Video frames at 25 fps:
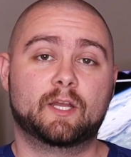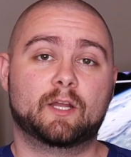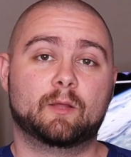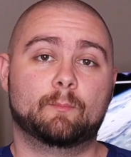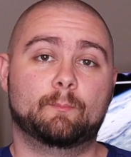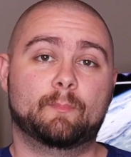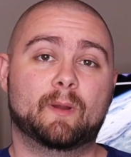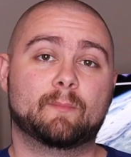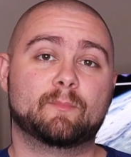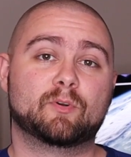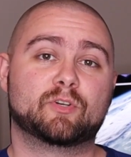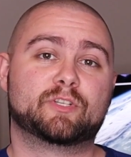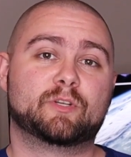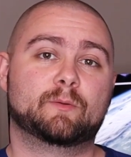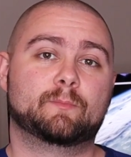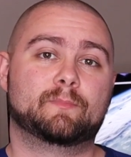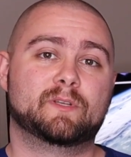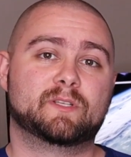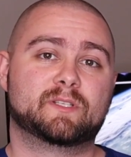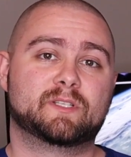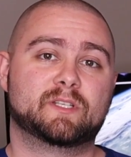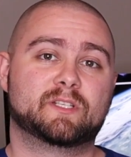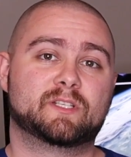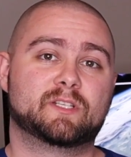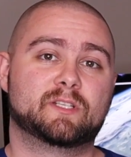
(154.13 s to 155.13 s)
Membership
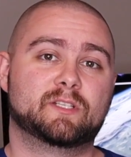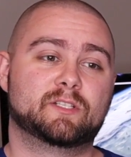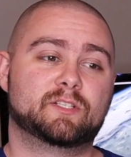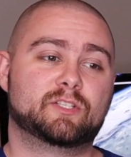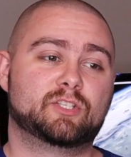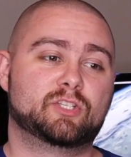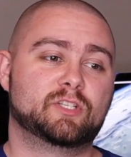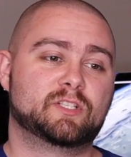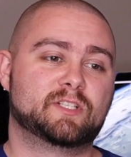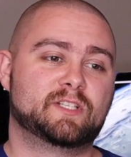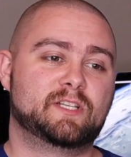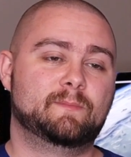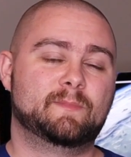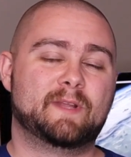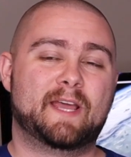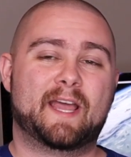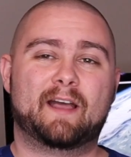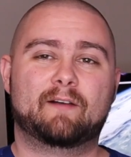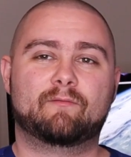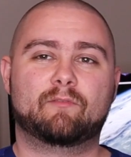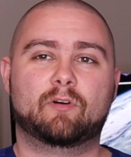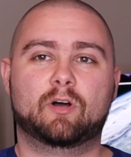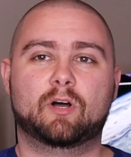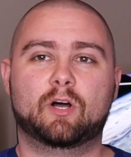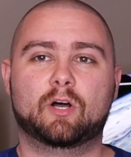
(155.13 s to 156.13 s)
businesses just seem to
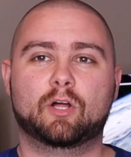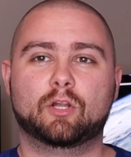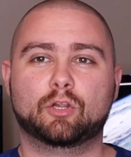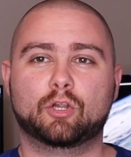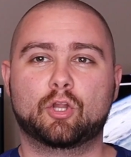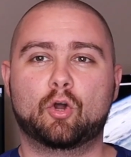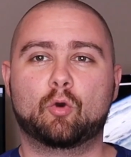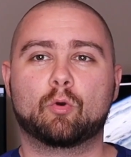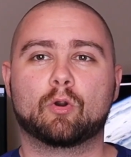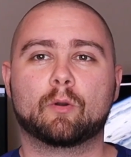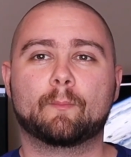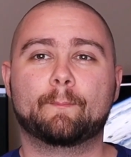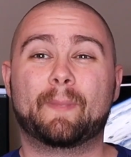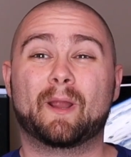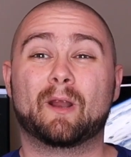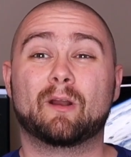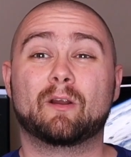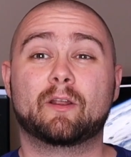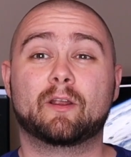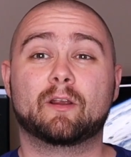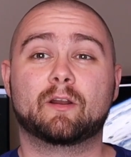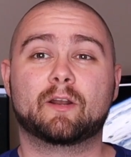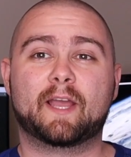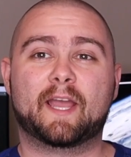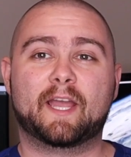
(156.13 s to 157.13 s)
have a lower
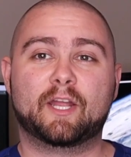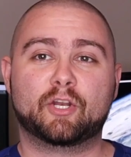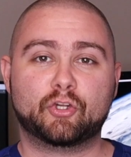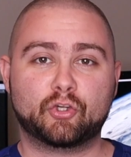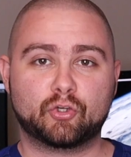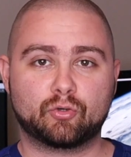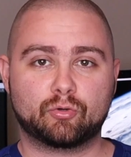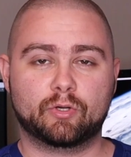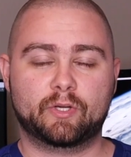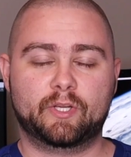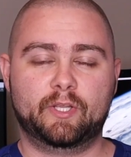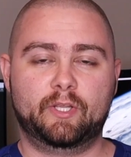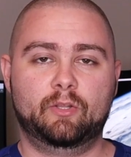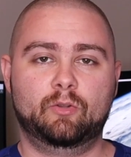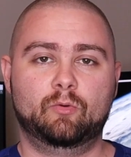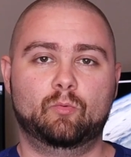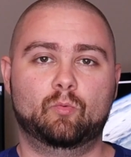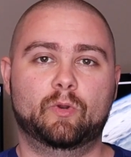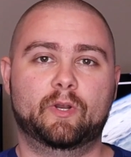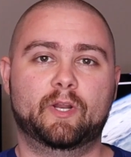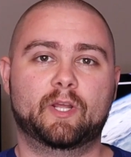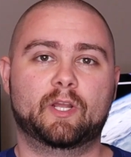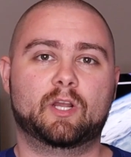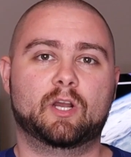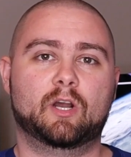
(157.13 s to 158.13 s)
barrier to entry
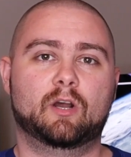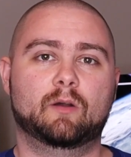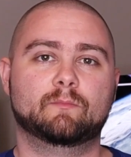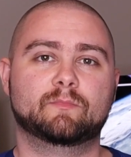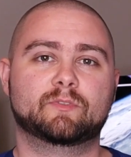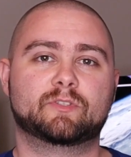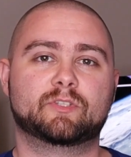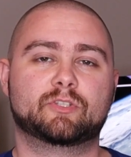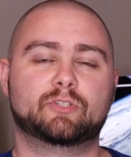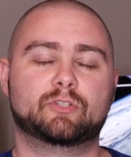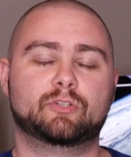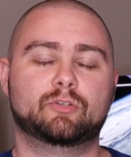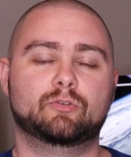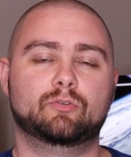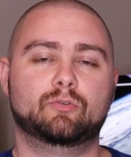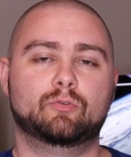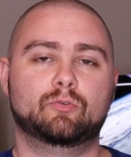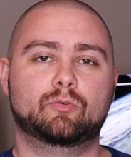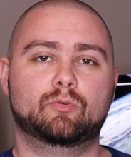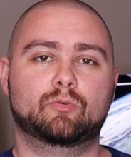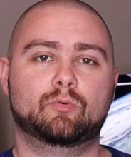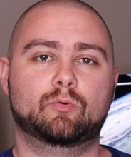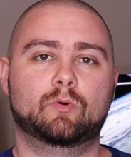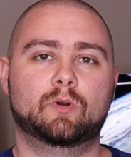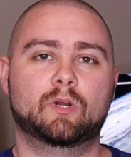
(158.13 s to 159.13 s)
when it comes
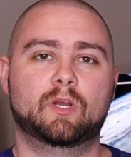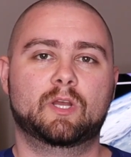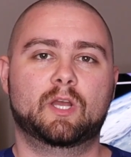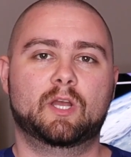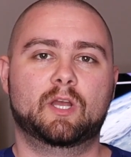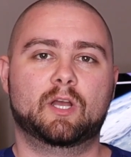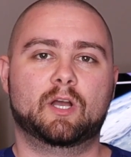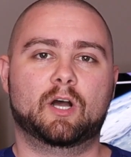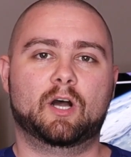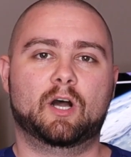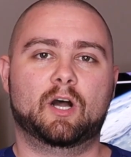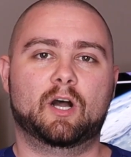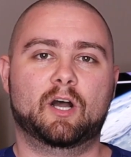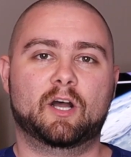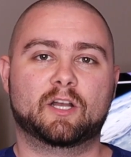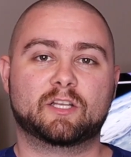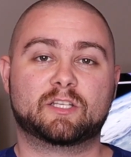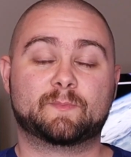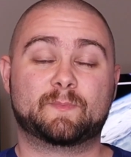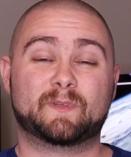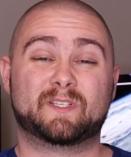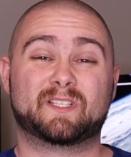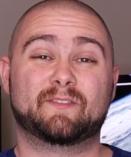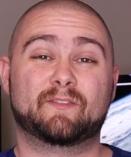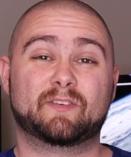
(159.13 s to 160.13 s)
to a
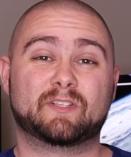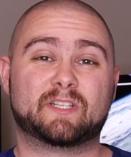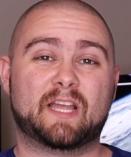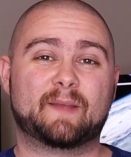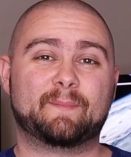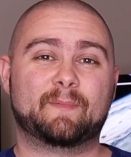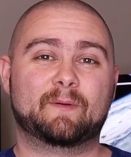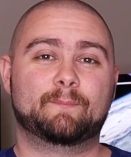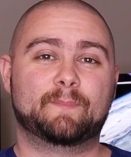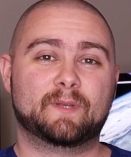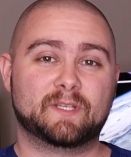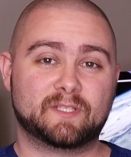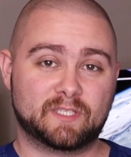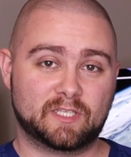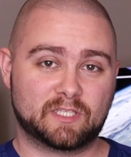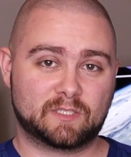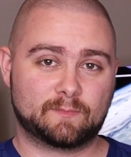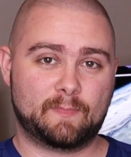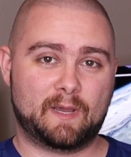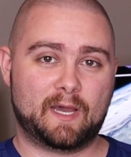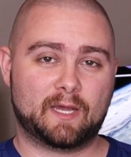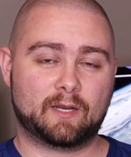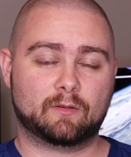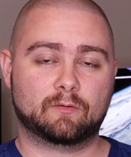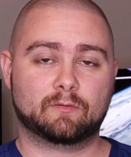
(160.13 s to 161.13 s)
specific type of business
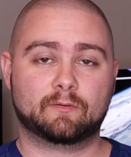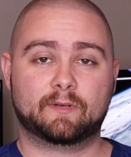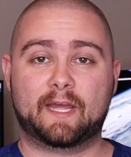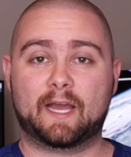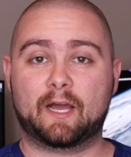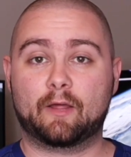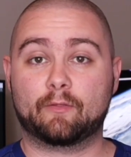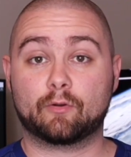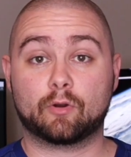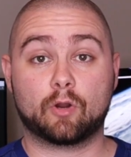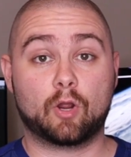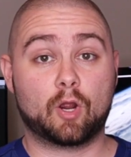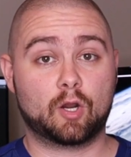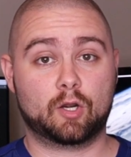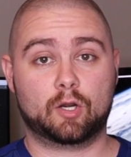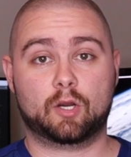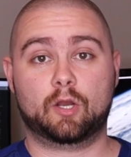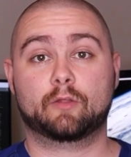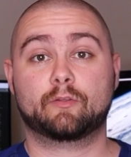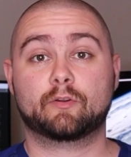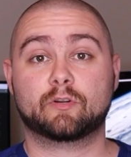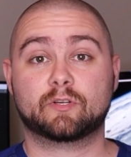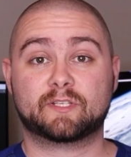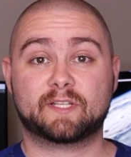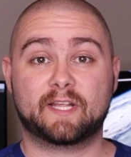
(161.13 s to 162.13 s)
model. Now, there are
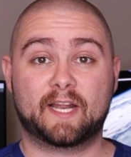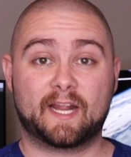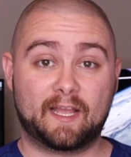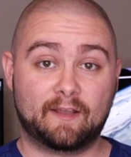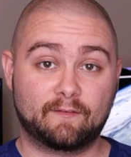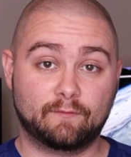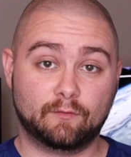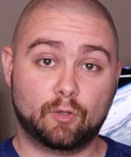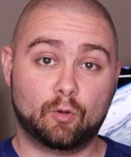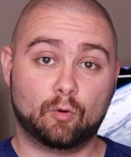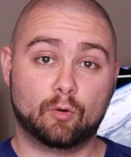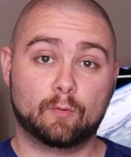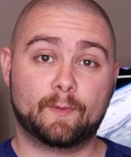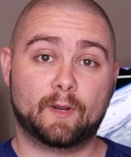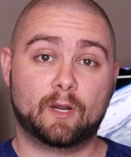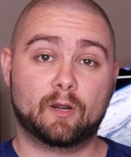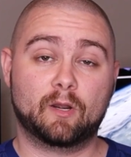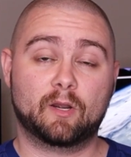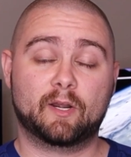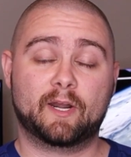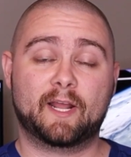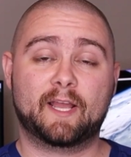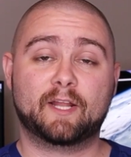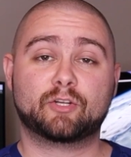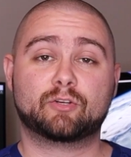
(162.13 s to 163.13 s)
others that have lower
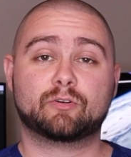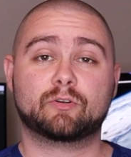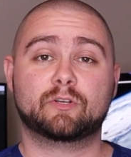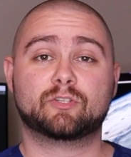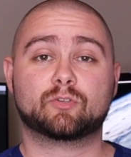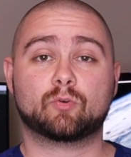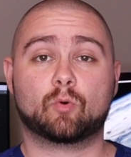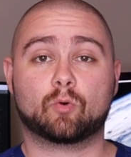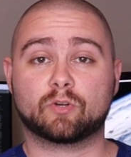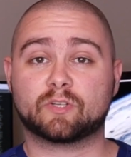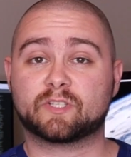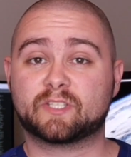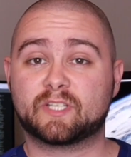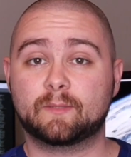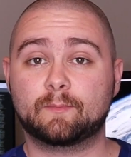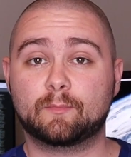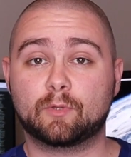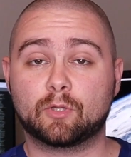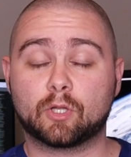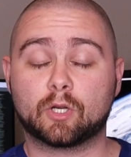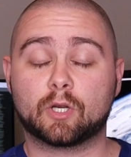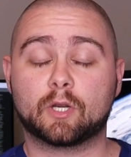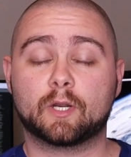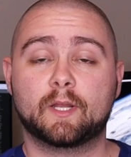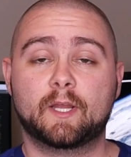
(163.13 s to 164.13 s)
barrier to entries or
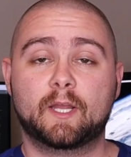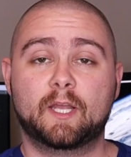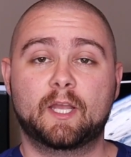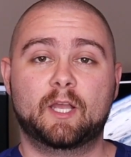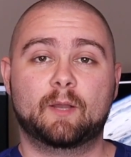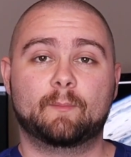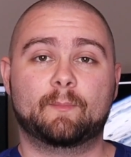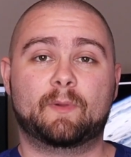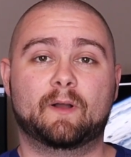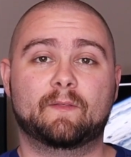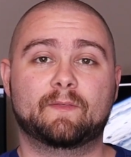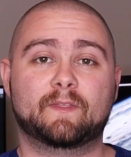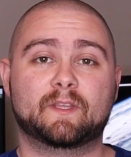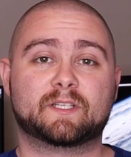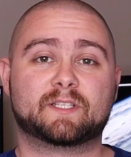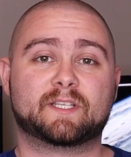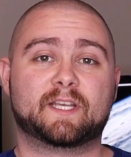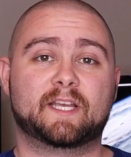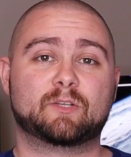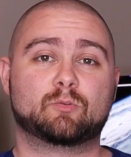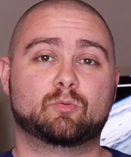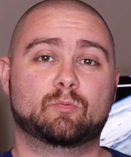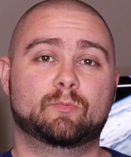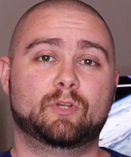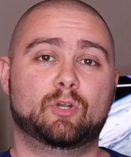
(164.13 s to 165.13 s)
similar, but in this
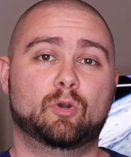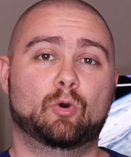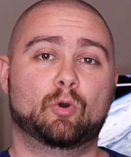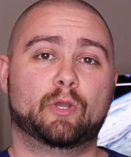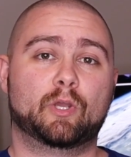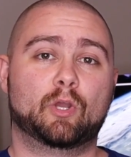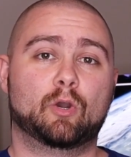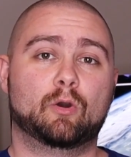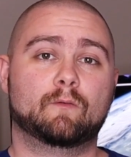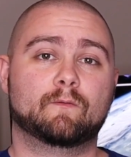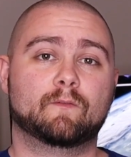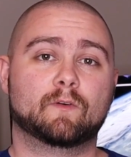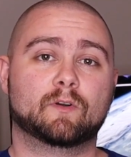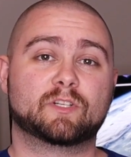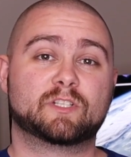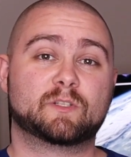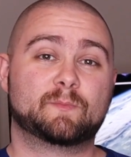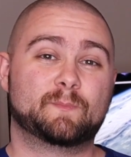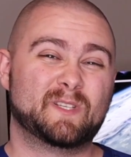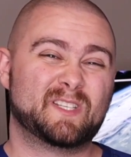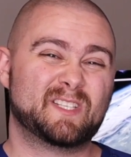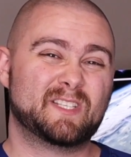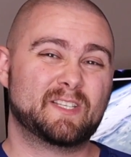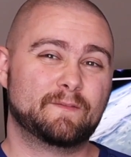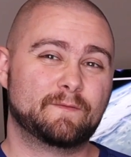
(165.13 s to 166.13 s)
case, we'll be going over
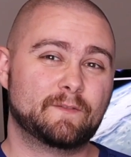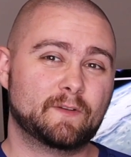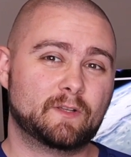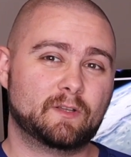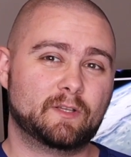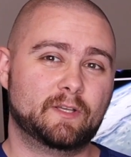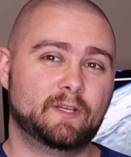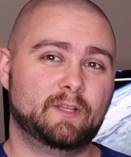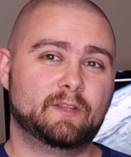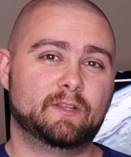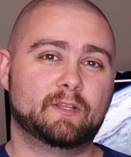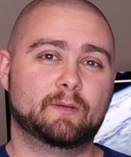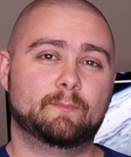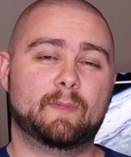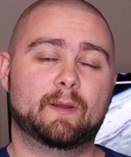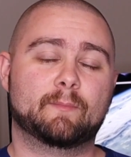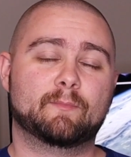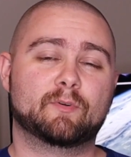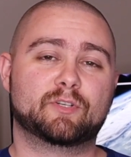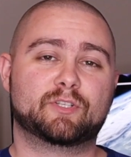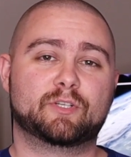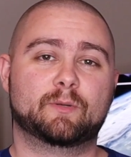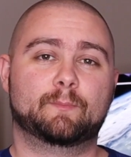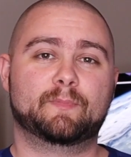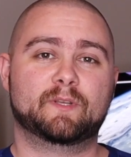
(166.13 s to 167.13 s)
specifically the
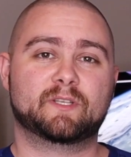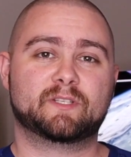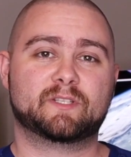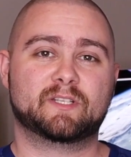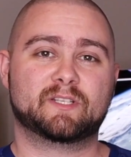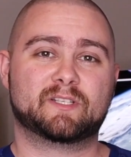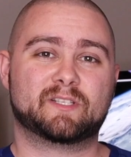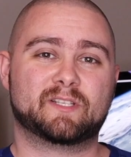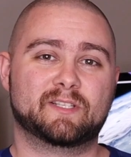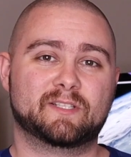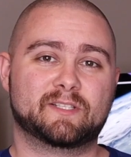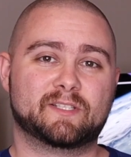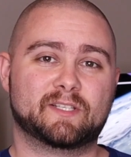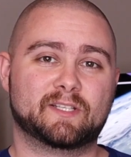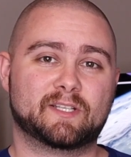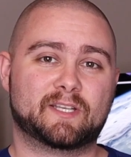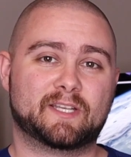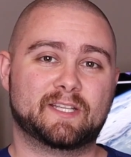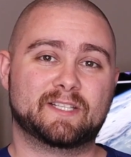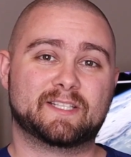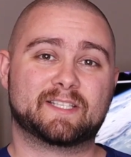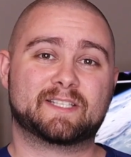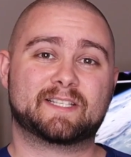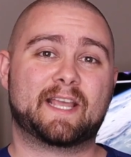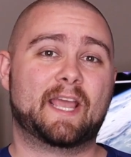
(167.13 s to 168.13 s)
membership business since it
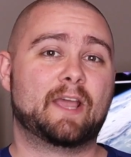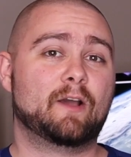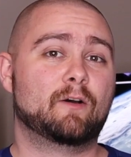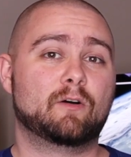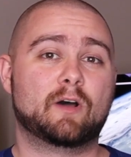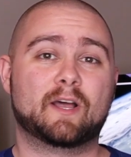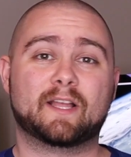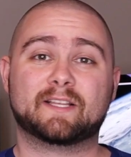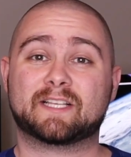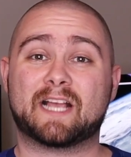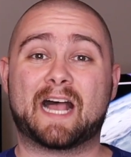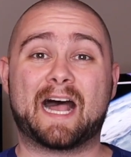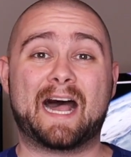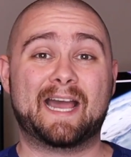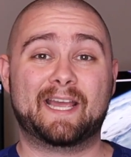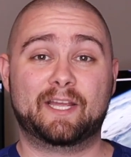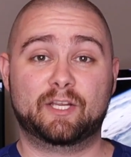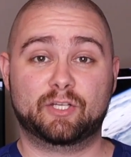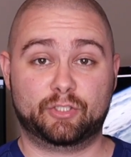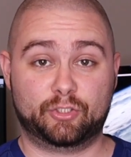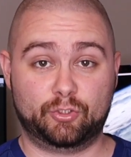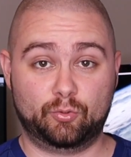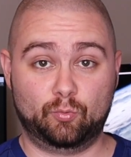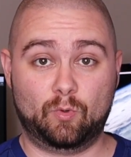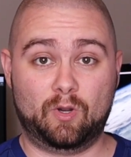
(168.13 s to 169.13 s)
can scale as high
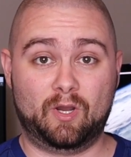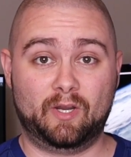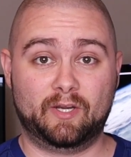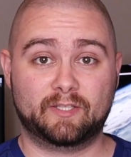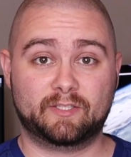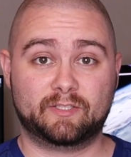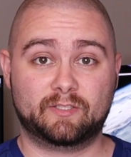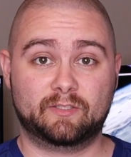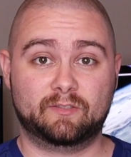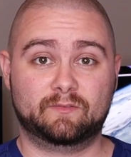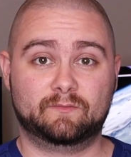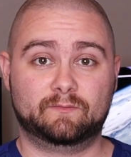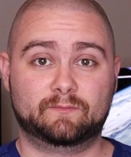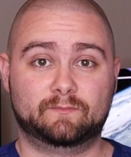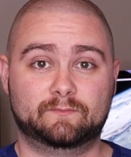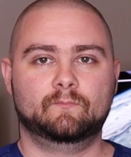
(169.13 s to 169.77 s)
as you want it to.